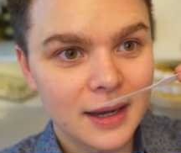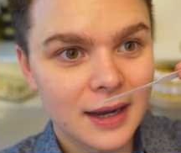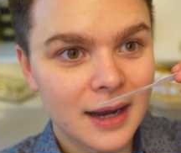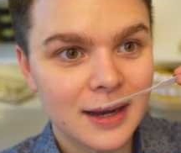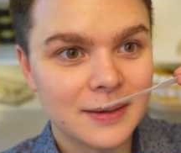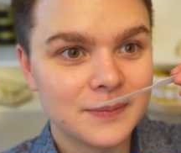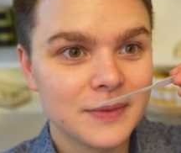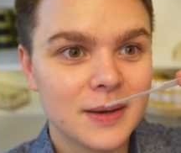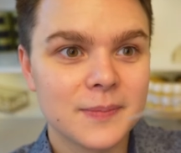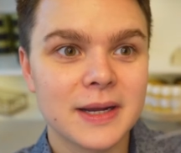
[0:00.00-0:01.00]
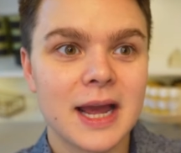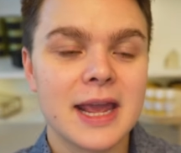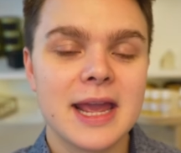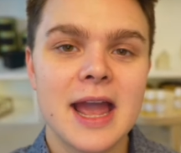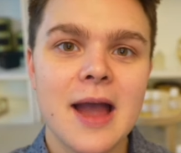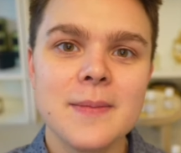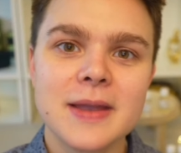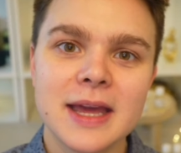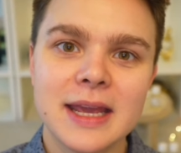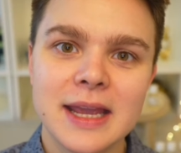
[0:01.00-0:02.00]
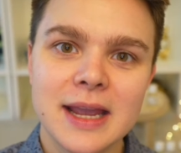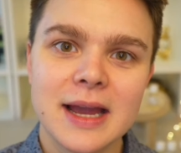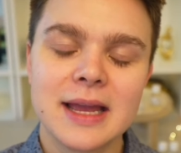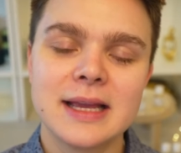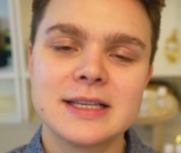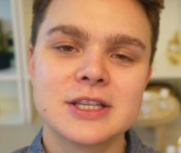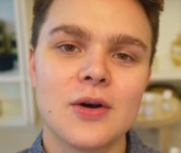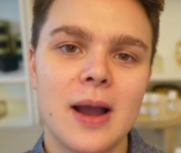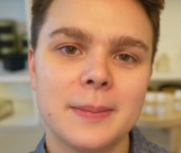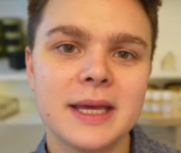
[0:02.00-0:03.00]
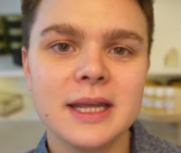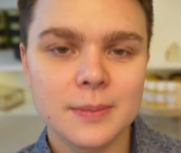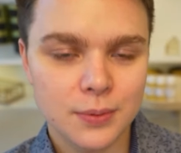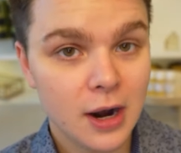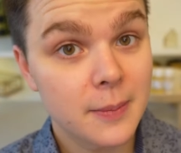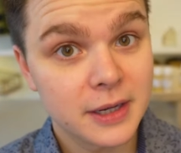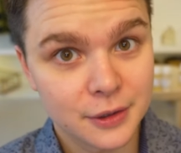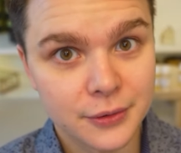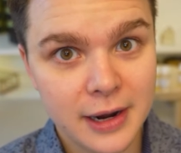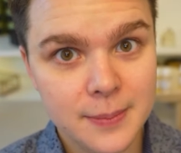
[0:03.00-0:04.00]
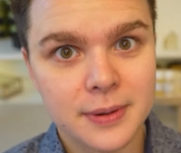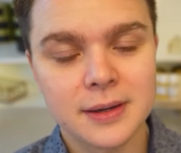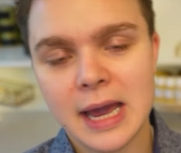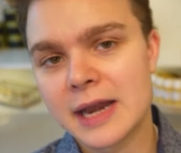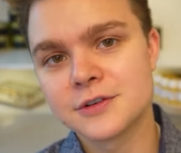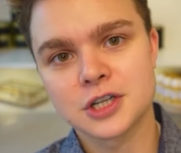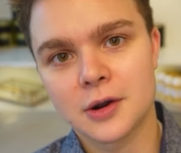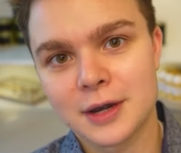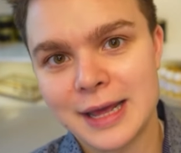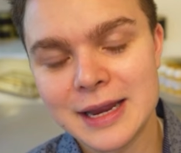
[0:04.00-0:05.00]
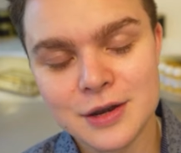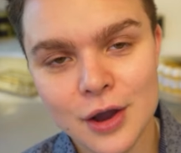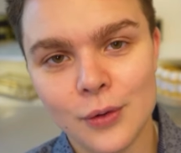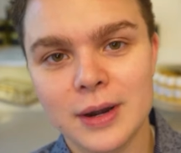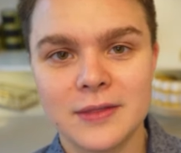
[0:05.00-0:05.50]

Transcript: Um, but I am getting, so I'm getting a prominent grape kind of Chardonnay note.